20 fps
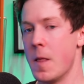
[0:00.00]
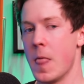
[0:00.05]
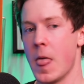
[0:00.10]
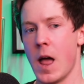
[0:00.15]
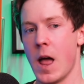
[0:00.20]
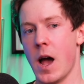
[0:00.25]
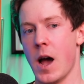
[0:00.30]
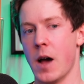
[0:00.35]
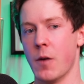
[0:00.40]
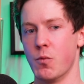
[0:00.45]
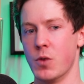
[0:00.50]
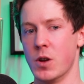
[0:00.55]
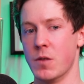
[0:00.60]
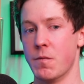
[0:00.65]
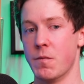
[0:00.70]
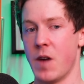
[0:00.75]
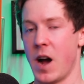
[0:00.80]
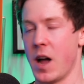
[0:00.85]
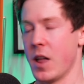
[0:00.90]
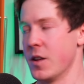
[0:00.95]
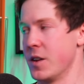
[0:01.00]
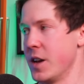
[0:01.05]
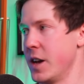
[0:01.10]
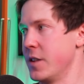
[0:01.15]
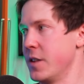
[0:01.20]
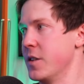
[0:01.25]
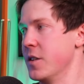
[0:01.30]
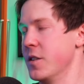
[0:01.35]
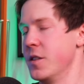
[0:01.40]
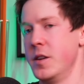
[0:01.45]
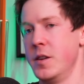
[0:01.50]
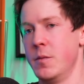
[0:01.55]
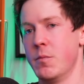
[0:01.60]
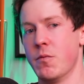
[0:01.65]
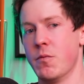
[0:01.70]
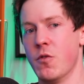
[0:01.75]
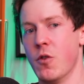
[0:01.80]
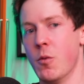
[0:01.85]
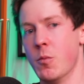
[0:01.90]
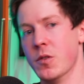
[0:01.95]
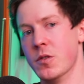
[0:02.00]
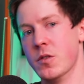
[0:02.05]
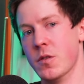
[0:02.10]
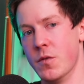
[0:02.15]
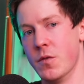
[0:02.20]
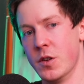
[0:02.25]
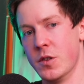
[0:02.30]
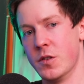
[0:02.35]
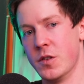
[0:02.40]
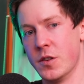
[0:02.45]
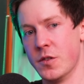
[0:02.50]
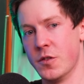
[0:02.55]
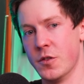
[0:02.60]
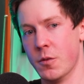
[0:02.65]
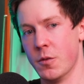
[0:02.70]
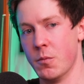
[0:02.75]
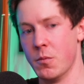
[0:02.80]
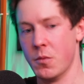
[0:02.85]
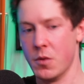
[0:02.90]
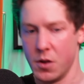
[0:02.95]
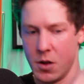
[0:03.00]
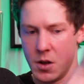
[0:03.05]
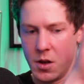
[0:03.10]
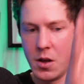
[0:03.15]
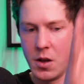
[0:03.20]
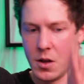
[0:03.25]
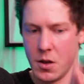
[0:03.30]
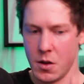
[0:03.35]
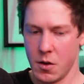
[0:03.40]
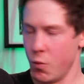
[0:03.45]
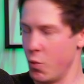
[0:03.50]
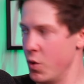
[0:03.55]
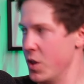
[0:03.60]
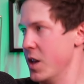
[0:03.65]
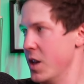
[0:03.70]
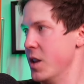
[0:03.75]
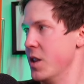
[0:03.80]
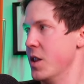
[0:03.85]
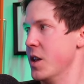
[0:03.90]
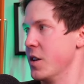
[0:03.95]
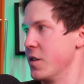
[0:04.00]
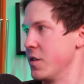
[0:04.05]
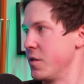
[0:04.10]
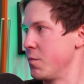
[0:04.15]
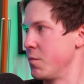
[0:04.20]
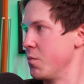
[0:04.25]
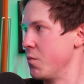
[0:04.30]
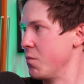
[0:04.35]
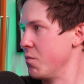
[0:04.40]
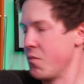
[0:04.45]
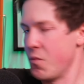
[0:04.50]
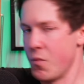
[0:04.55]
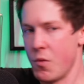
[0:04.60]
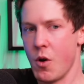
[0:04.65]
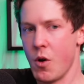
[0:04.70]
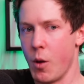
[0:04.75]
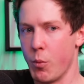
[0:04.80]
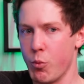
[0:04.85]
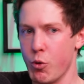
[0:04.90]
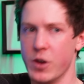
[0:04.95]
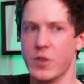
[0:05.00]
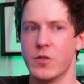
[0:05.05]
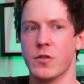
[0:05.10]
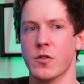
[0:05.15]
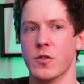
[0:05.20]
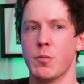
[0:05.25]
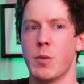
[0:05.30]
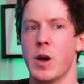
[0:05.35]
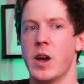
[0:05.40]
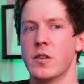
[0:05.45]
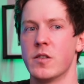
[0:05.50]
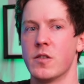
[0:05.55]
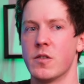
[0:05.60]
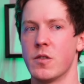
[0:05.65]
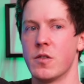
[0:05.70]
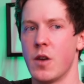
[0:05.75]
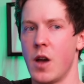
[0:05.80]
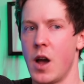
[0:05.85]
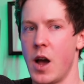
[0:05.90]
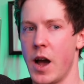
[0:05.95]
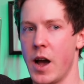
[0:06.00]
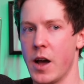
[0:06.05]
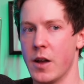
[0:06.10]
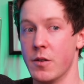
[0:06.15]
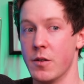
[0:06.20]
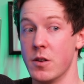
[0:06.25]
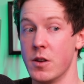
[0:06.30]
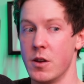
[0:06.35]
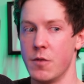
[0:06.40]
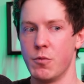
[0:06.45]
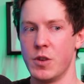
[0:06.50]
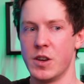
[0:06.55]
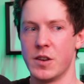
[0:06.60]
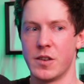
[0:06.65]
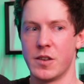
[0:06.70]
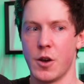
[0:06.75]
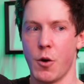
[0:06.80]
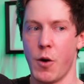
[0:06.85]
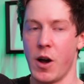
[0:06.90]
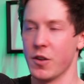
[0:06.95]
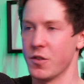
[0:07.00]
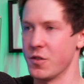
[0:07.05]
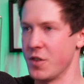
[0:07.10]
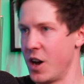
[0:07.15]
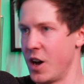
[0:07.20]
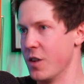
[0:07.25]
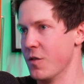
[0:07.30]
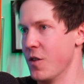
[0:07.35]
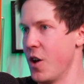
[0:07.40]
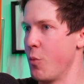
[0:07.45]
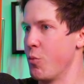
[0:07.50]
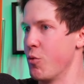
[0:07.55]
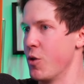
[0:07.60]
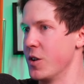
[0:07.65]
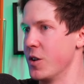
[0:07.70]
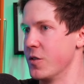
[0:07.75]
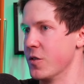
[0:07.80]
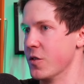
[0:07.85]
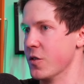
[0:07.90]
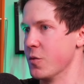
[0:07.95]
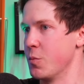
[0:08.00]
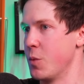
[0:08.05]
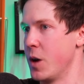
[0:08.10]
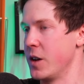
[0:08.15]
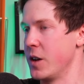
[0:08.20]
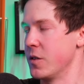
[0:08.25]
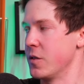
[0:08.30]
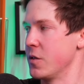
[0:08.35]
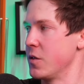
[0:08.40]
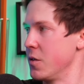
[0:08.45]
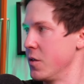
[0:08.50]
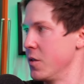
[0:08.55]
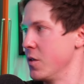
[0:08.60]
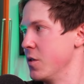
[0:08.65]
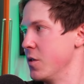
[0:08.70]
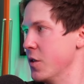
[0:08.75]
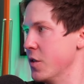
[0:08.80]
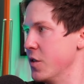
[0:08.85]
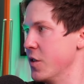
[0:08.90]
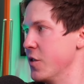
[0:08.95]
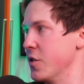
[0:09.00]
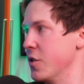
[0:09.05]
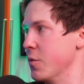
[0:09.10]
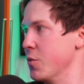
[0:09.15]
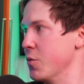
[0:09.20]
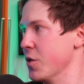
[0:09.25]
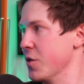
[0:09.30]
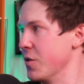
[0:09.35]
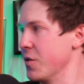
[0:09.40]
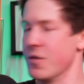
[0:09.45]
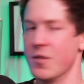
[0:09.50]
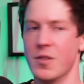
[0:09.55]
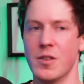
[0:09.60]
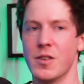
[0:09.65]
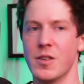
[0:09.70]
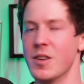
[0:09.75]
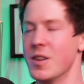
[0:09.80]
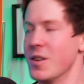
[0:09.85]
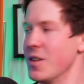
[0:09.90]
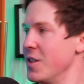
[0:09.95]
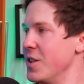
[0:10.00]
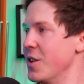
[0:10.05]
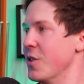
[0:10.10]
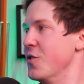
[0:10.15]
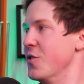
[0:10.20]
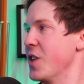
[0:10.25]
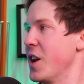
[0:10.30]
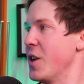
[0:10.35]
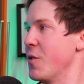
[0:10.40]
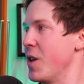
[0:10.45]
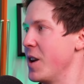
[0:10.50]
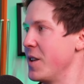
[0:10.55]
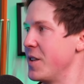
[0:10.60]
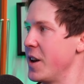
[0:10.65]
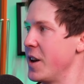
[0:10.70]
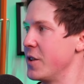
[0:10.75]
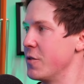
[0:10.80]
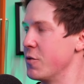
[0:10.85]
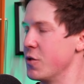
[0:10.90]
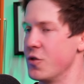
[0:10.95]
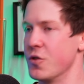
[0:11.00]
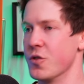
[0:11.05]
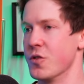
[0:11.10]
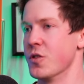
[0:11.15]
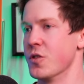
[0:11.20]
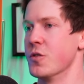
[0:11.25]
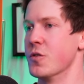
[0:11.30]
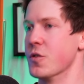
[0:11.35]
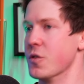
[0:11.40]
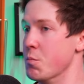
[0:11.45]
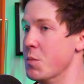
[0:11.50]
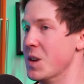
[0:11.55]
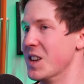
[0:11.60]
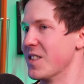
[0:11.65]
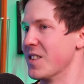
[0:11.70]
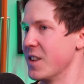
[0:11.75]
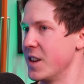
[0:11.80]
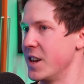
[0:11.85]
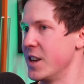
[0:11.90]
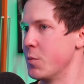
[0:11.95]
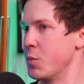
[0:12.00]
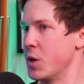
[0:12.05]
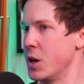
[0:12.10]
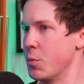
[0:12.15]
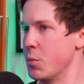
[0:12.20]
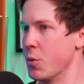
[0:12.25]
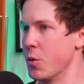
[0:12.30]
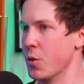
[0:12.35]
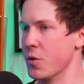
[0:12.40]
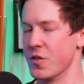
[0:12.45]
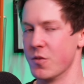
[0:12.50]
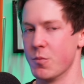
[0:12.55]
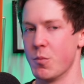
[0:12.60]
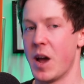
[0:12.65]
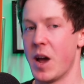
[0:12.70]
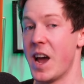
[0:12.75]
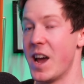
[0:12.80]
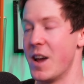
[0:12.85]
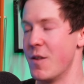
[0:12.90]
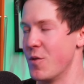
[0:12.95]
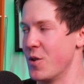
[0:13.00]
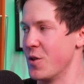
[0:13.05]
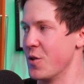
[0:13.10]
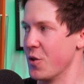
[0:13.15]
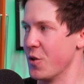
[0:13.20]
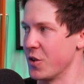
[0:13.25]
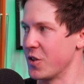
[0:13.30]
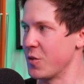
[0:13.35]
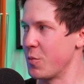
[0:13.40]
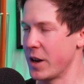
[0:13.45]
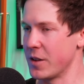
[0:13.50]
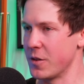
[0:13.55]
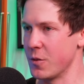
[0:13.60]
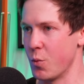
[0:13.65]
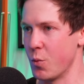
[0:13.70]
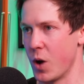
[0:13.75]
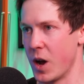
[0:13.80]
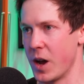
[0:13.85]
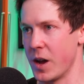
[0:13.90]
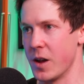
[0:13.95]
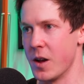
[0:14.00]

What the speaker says: And we've validated the performance of this system within this operational space. And if we go outside of that operational space, the system doesn't generate data it shouldn't do, doesn't mislead people, doesn't behave in an unexpected way.